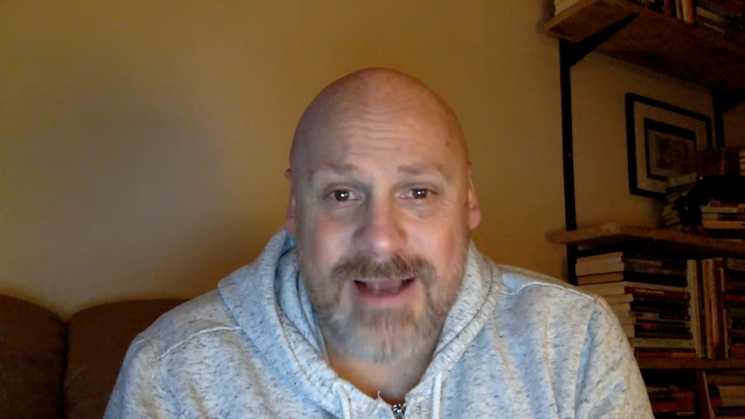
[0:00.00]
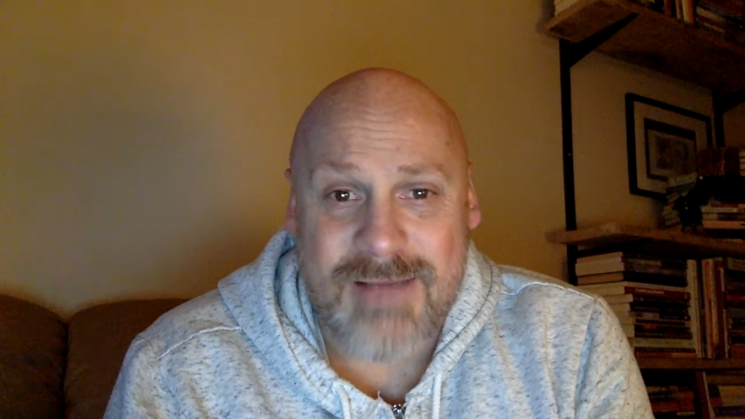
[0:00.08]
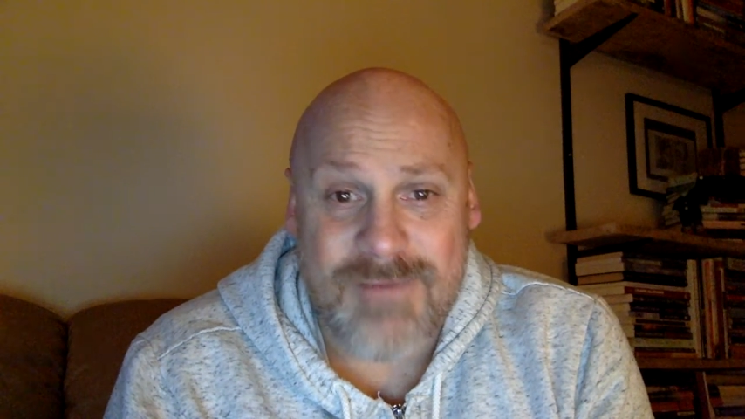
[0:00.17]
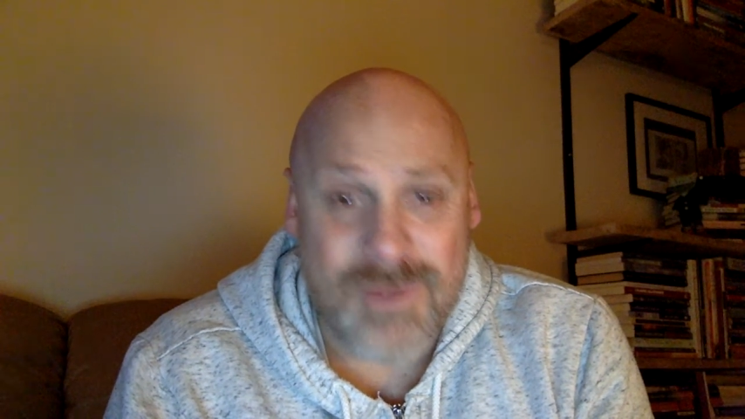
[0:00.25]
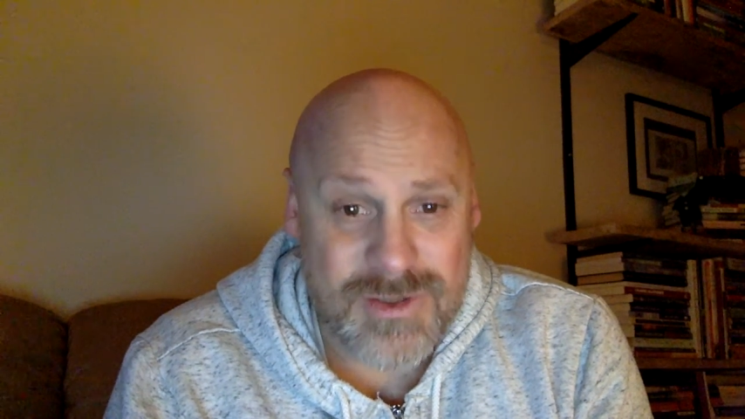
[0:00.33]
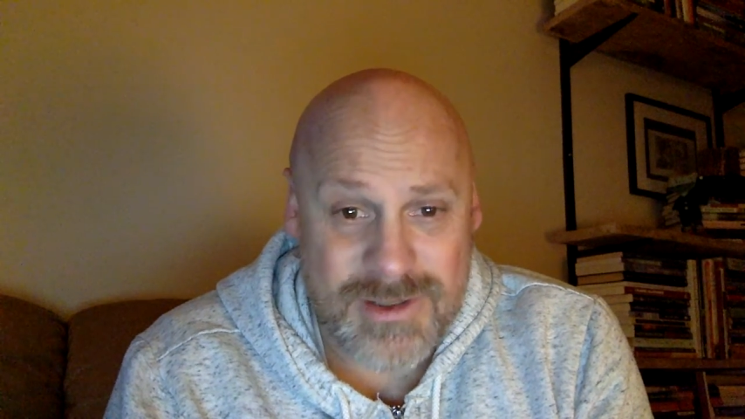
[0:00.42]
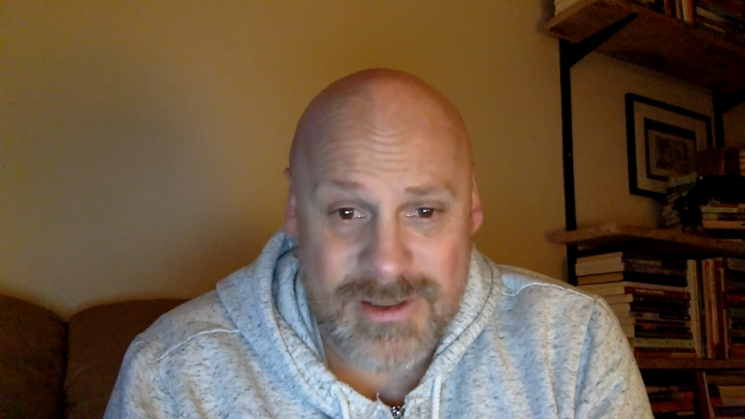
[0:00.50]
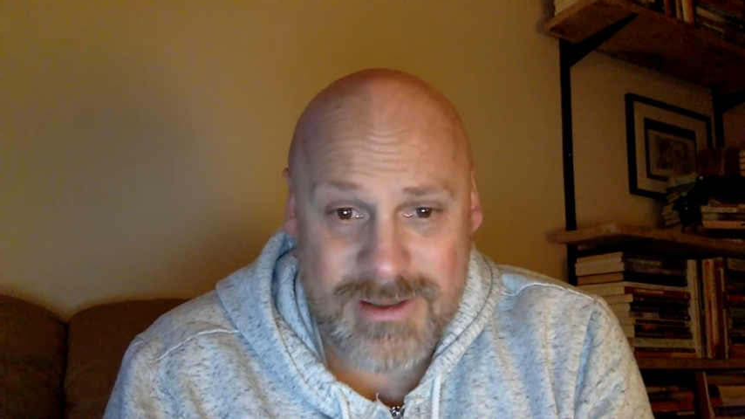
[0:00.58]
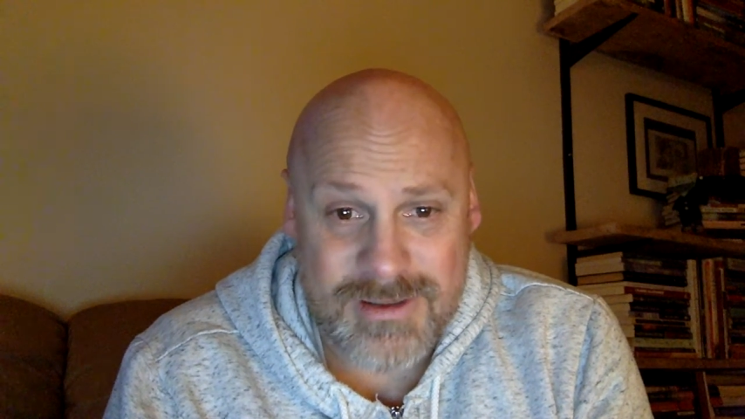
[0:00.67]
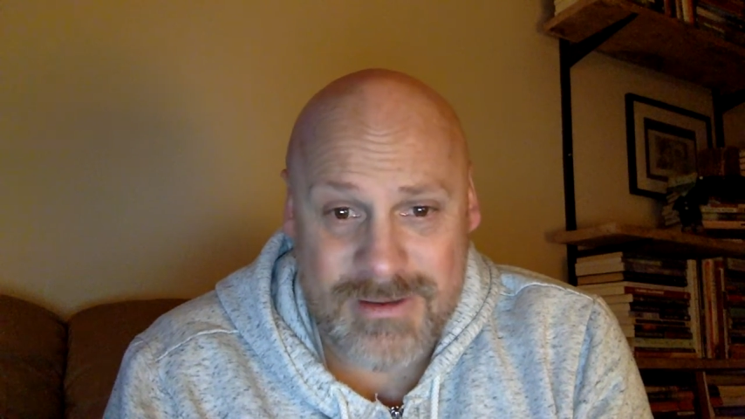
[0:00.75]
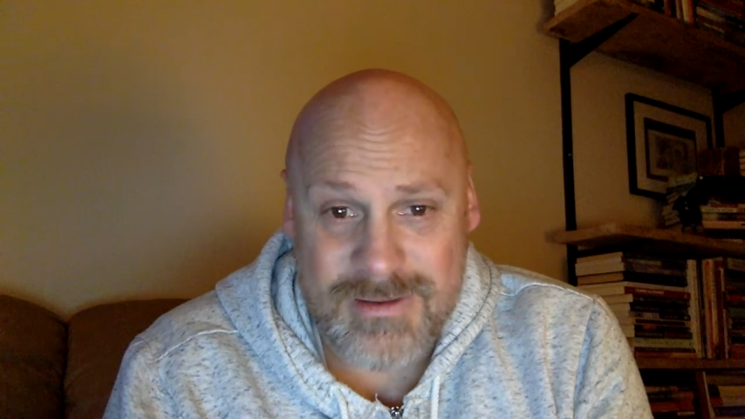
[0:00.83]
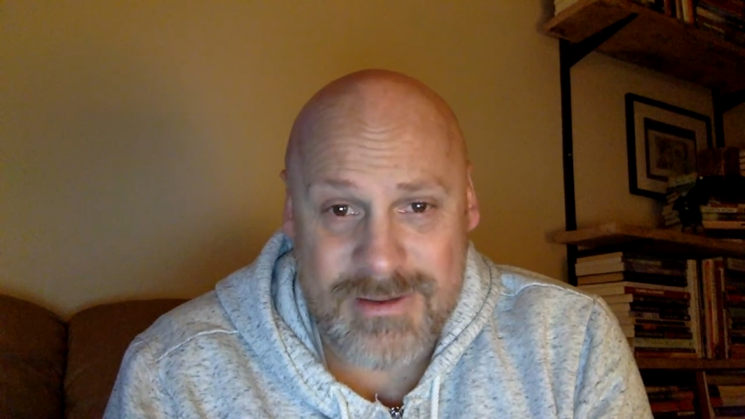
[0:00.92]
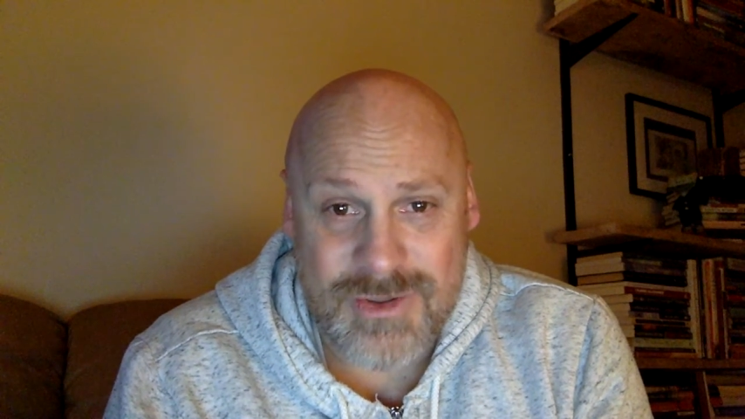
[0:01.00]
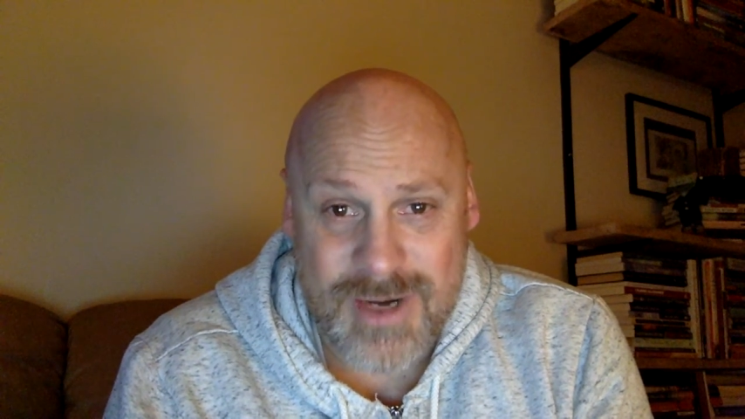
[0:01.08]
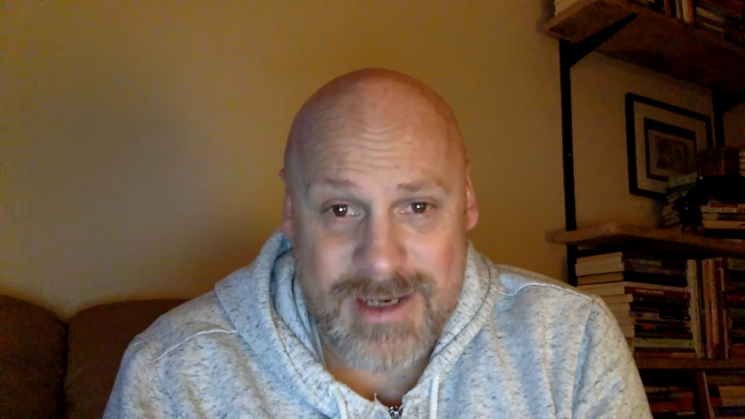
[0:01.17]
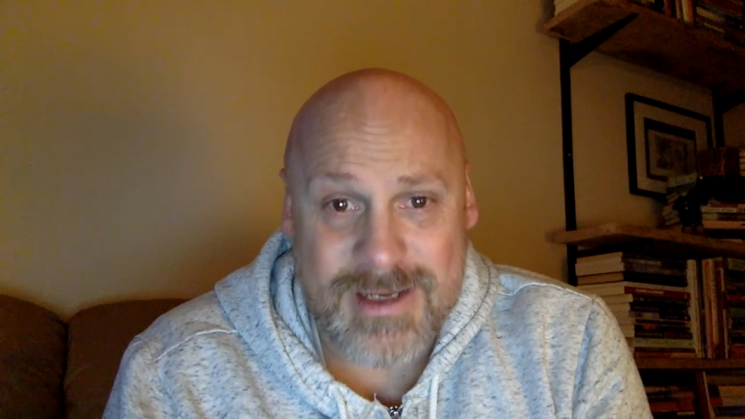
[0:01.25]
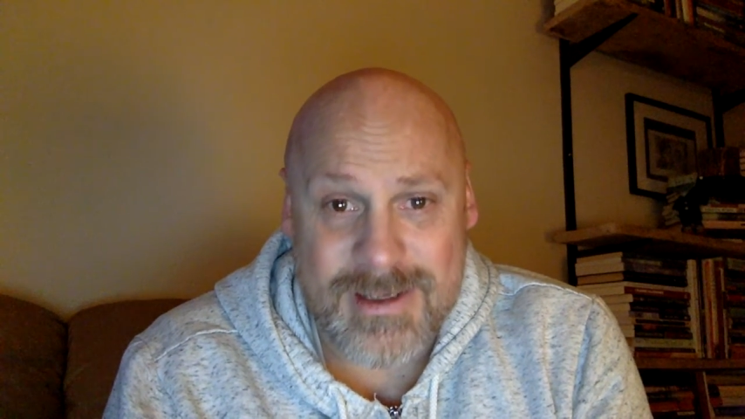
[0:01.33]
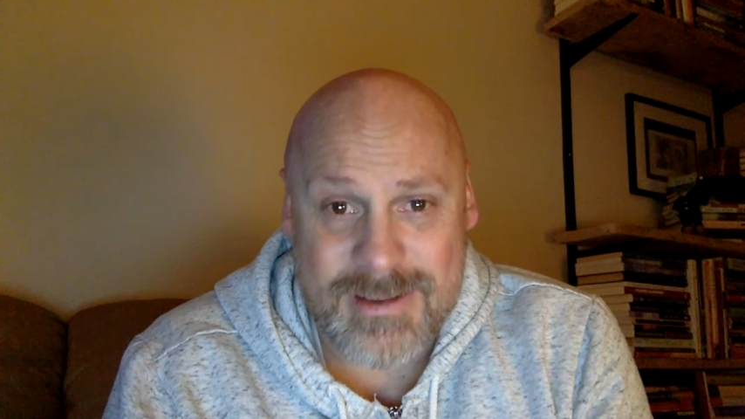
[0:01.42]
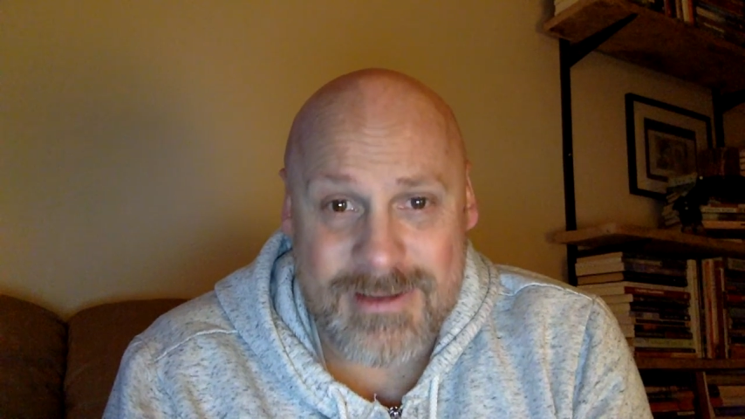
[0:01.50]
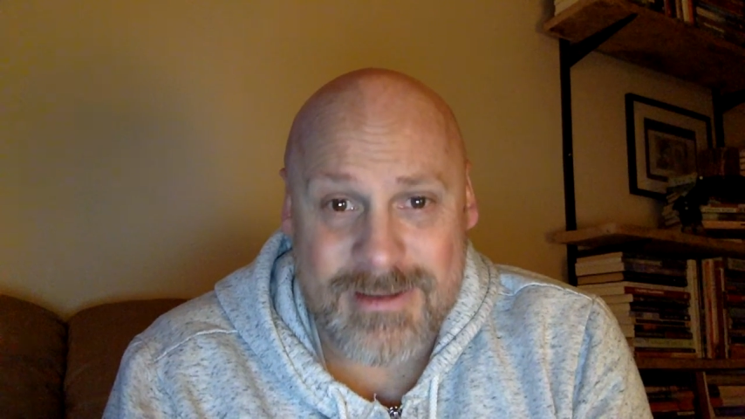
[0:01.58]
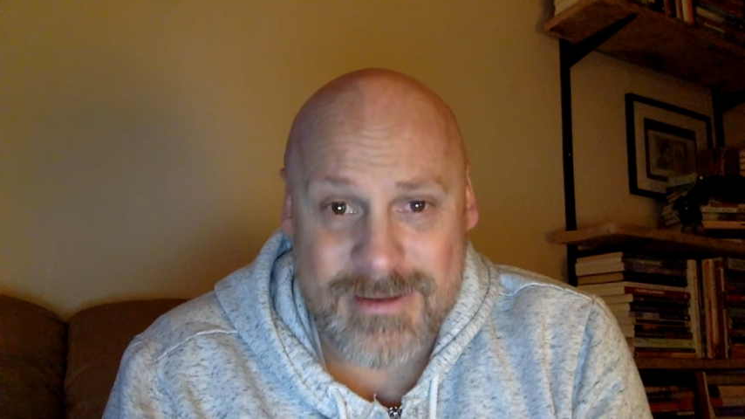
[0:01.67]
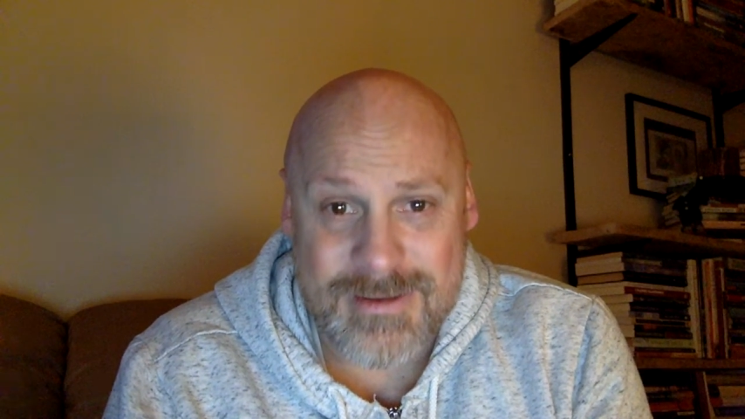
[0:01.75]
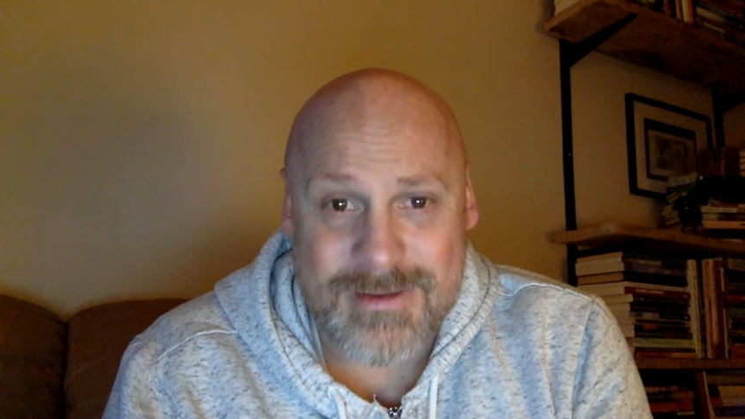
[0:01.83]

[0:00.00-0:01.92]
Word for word: first trainees,